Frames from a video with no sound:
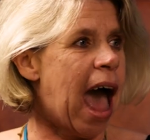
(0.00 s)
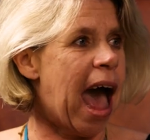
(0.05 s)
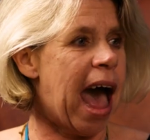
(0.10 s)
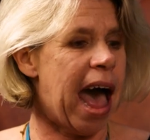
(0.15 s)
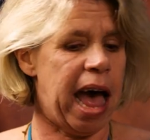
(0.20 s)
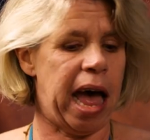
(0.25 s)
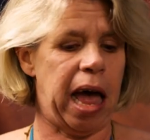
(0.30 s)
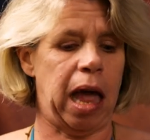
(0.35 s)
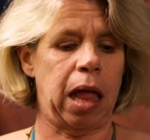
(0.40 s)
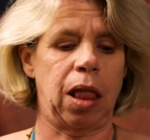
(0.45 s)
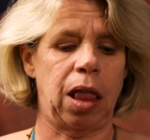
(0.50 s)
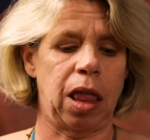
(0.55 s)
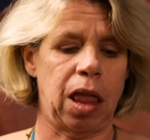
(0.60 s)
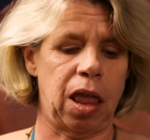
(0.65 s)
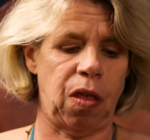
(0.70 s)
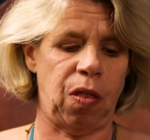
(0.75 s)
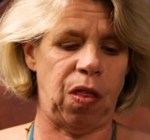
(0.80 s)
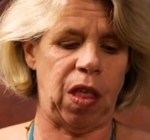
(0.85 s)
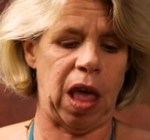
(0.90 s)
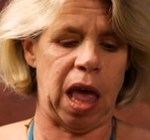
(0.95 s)

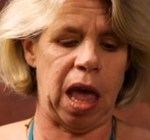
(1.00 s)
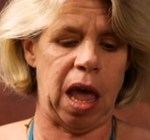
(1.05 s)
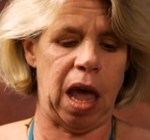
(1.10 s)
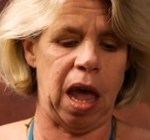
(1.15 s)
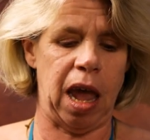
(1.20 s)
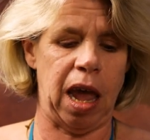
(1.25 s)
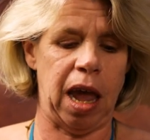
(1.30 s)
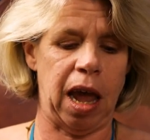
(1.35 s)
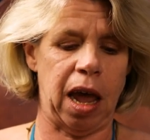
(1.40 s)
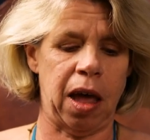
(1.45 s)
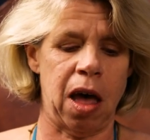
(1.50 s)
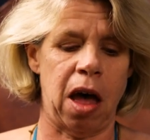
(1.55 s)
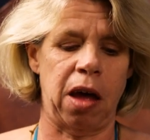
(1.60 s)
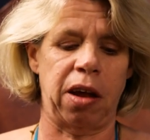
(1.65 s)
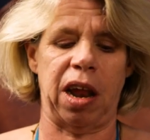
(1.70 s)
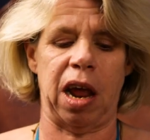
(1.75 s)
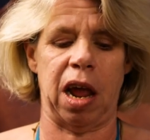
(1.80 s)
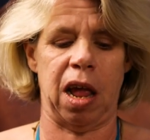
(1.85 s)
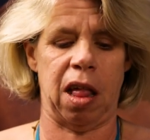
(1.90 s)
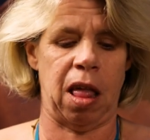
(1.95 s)
and the
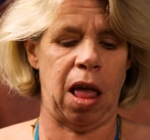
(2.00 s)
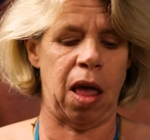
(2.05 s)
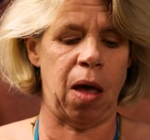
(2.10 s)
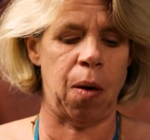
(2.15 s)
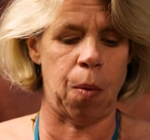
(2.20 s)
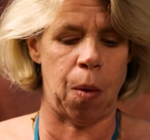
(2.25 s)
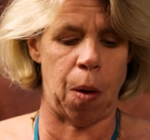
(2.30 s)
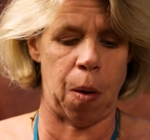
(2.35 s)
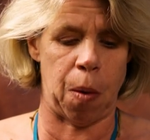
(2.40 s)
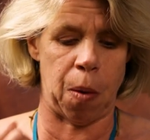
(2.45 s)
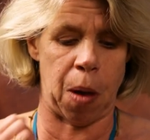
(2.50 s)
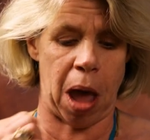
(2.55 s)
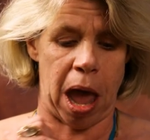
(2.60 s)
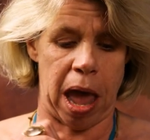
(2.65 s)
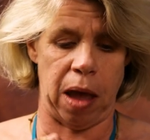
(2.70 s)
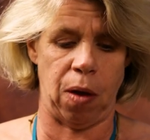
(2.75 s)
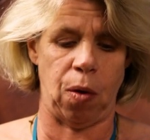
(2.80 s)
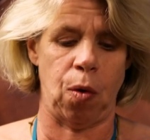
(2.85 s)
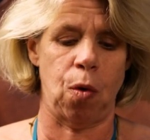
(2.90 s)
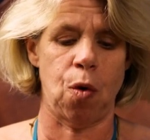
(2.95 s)
Cartier
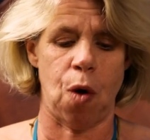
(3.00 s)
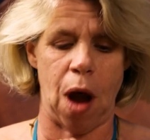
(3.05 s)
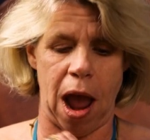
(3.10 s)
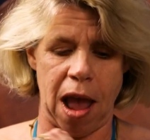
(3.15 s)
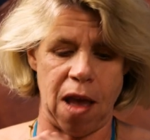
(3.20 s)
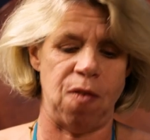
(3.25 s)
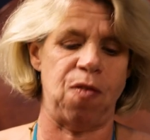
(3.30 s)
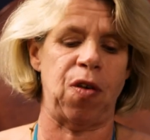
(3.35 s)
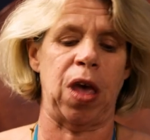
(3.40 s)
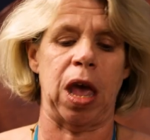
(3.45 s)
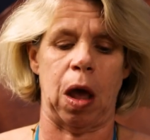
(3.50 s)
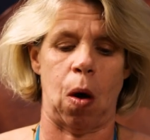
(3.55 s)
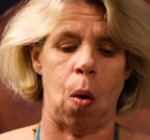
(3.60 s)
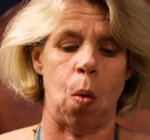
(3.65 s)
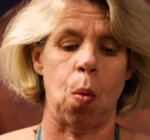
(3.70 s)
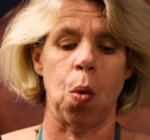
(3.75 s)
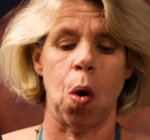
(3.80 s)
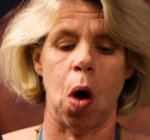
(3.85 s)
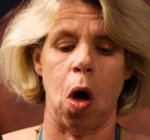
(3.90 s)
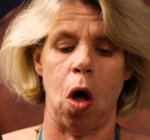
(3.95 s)
engraving
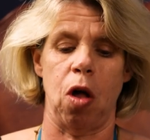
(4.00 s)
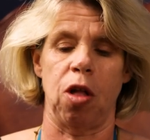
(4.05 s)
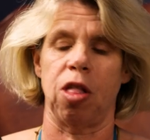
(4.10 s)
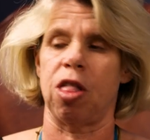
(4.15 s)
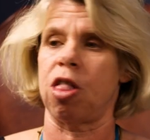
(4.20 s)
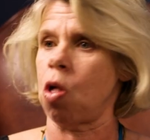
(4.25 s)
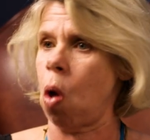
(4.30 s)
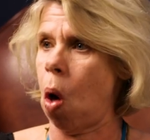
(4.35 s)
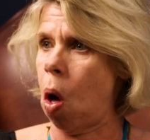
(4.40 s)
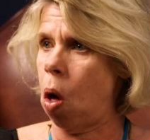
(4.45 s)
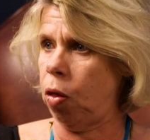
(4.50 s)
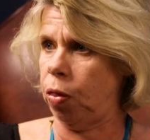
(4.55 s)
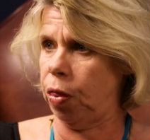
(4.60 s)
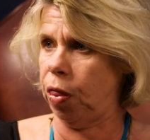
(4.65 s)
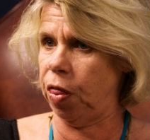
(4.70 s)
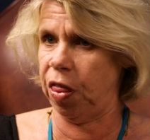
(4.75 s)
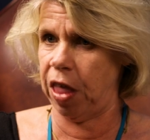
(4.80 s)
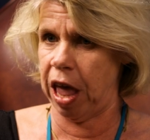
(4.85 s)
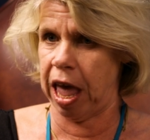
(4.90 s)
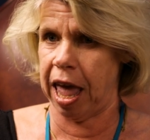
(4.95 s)
was
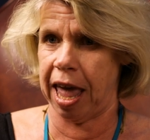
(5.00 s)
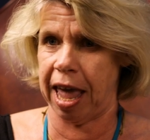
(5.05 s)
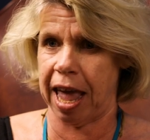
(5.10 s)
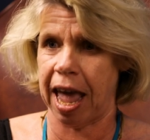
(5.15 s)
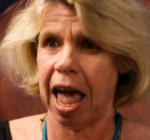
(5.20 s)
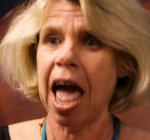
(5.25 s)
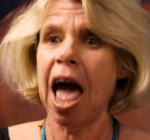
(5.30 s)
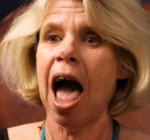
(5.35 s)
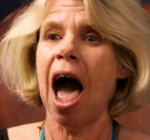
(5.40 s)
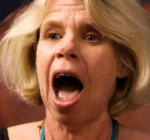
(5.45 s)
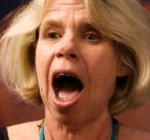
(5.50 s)
on the